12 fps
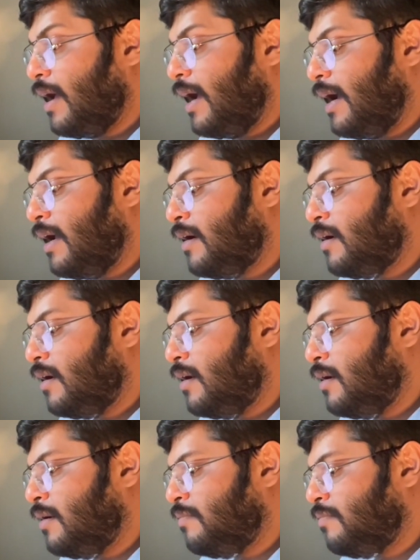And
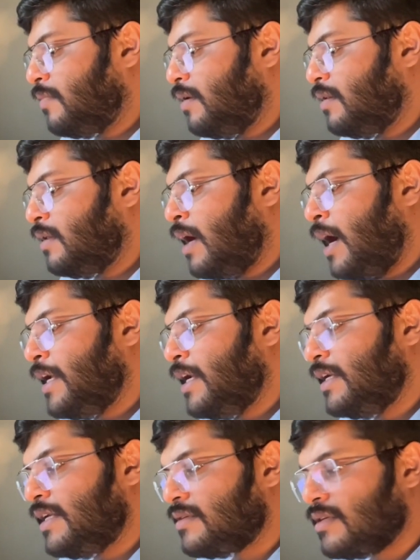the
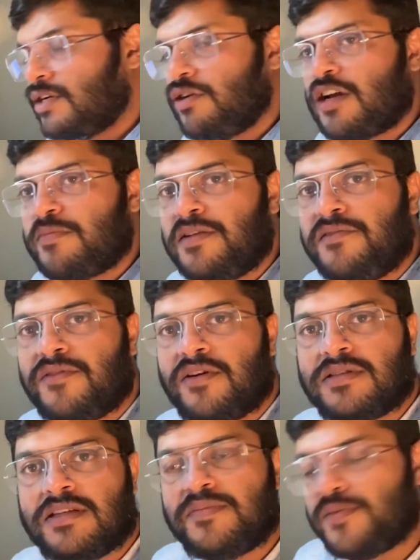IELTS requirement for
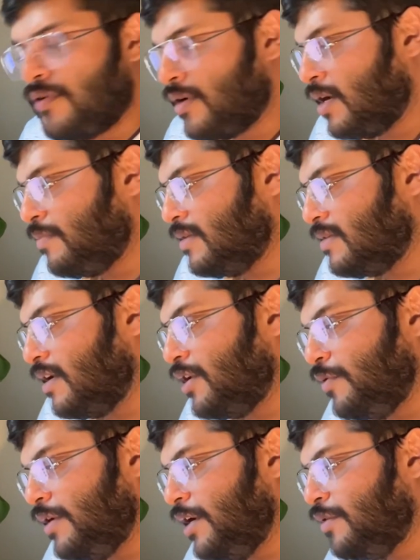this program is that
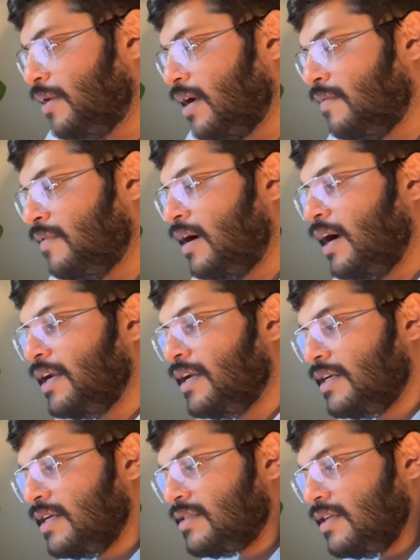you need to have an
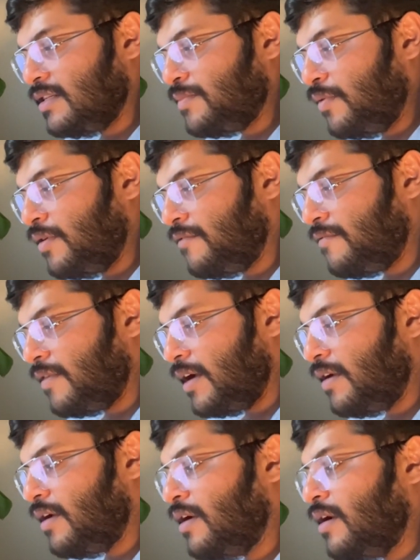IELTS 6.5